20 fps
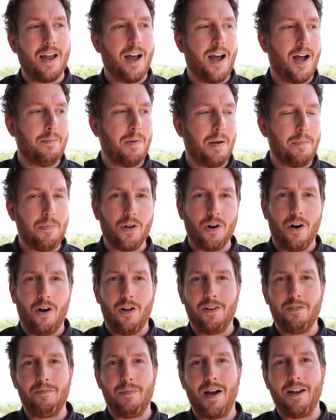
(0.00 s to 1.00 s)
I put
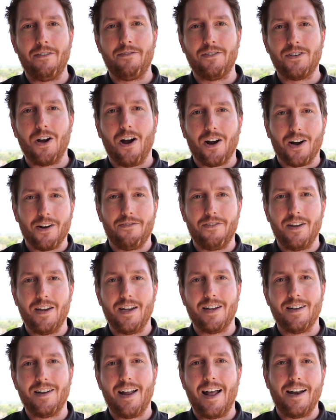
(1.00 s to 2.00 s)
all of my
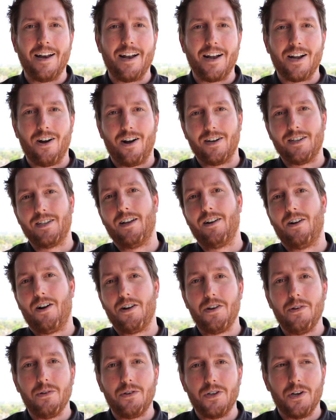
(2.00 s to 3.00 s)
photography and editing content
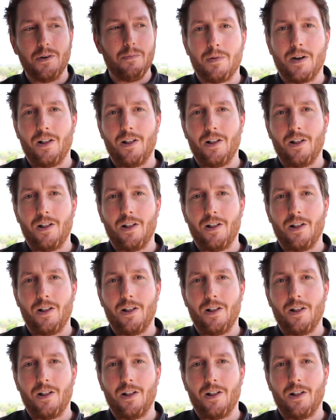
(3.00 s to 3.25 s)
on YouTube,